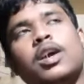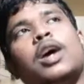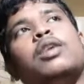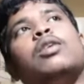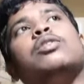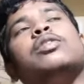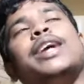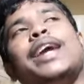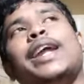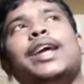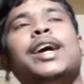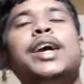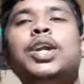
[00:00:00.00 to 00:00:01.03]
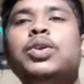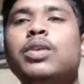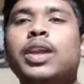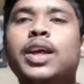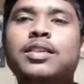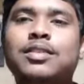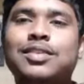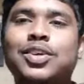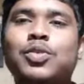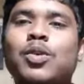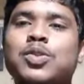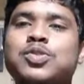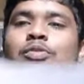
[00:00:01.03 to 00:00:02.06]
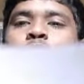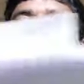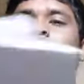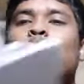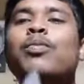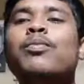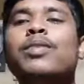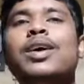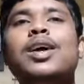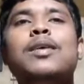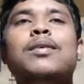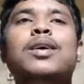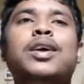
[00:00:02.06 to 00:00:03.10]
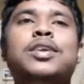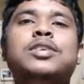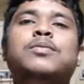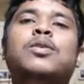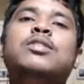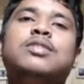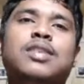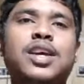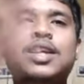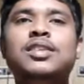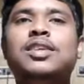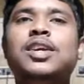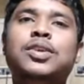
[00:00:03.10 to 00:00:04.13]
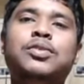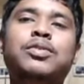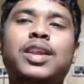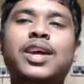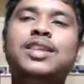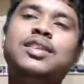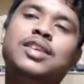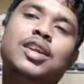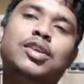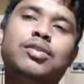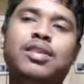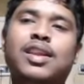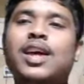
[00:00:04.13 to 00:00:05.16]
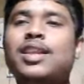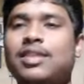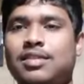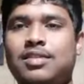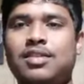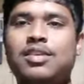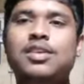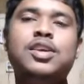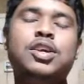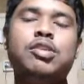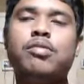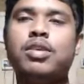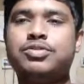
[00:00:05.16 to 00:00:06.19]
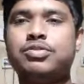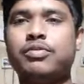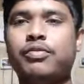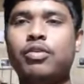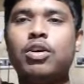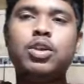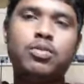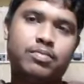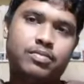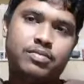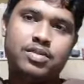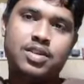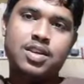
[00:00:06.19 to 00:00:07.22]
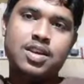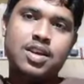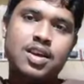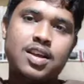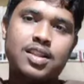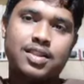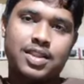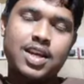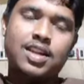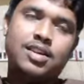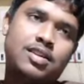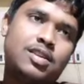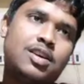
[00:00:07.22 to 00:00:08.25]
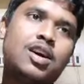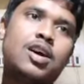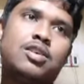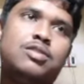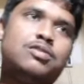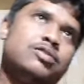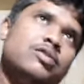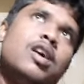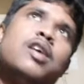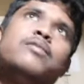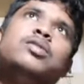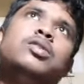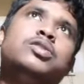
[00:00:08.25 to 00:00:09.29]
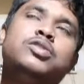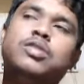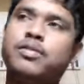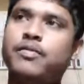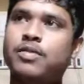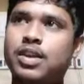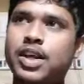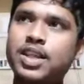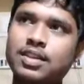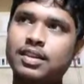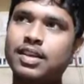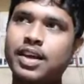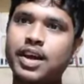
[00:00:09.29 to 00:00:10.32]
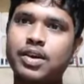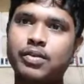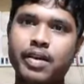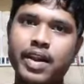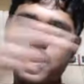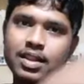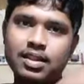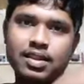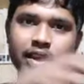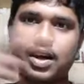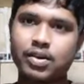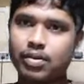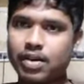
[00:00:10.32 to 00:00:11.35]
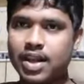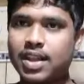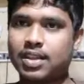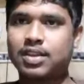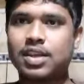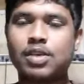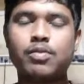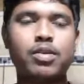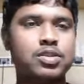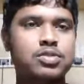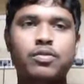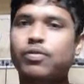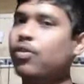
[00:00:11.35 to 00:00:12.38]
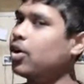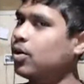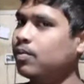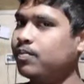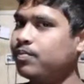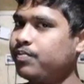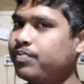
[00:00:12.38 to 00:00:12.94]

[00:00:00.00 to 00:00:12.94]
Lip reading: And also area into length equals to volume. It is because length into length into length equals to volume. Then so I will not show them. Length into length equals to volume.